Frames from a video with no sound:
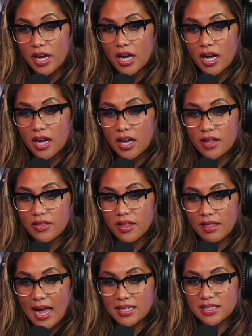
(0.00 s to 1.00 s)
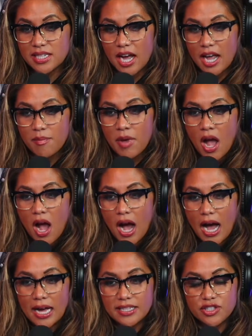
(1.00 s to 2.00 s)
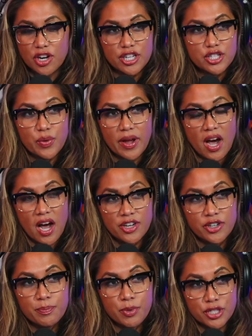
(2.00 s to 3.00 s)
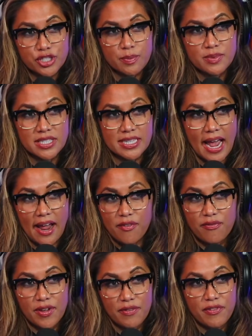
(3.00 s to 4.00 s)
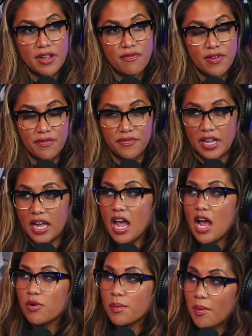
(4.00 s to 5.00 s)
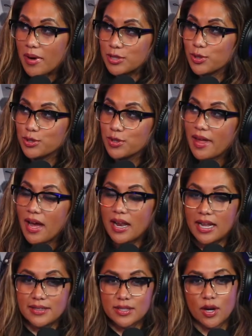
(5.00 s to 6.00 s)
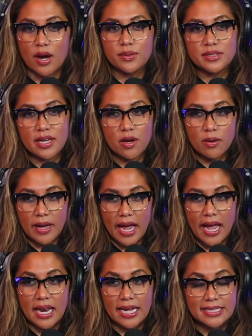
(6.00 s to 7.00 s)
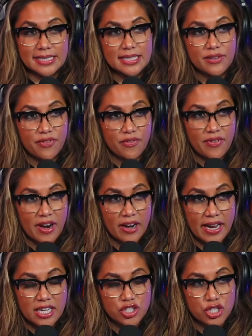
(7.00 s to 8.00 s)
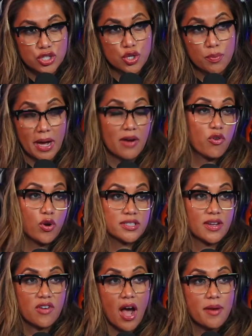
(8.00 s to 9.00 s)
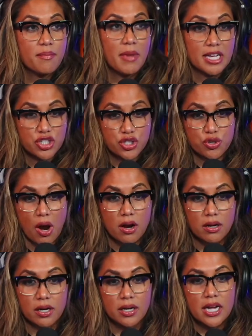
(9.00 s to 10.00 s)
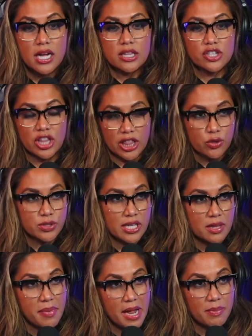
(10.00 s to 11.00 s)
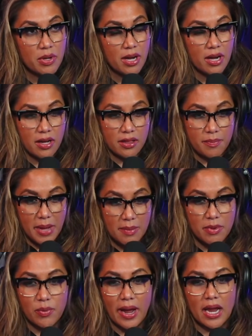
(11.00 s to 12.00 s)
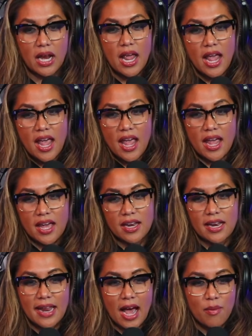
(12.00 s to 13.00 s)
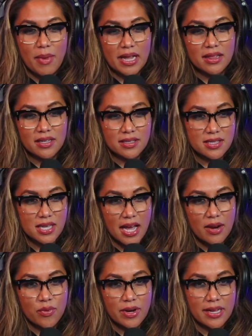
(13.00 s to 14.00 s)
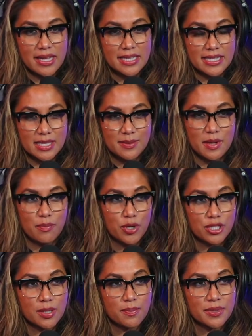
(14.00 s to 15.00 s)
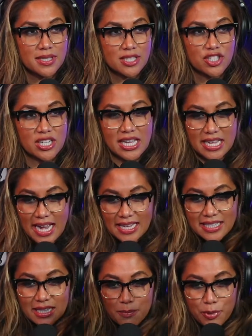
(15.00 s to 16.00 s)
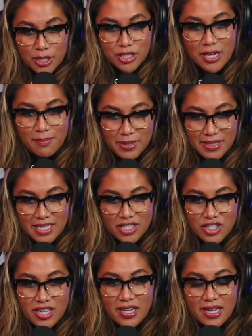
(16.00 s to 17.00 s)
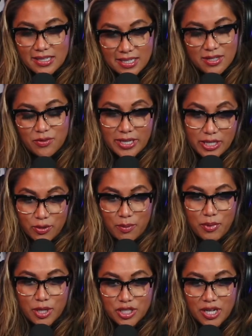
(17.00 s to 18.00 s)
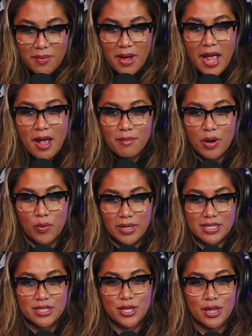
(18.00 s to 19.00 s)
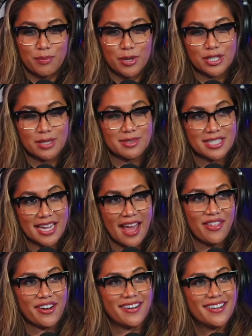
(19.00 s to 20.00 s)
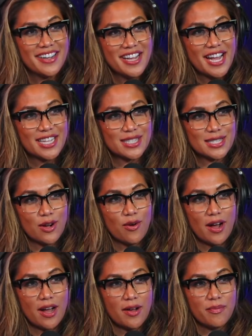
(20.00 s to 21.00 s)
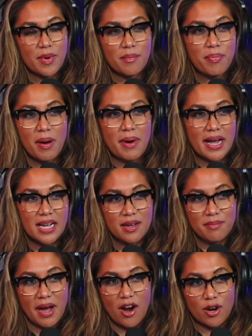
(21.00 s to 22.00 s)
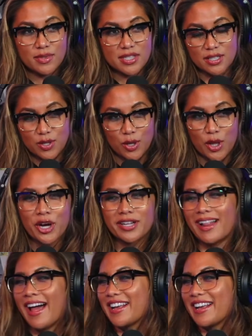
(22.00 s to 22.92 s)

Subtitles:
the last time, I started doing 100 push-ups a day, 50-50. Remember I told you that? And so I was like, okay, and I did different variations. So of course I've gotten much stronger, losing the baby weight. And now my little son, when he sees me in push-up position, he gets in the push-up position. It doesn't really do a push-up, but we do the push-ups together. And so, but my arms still don't look like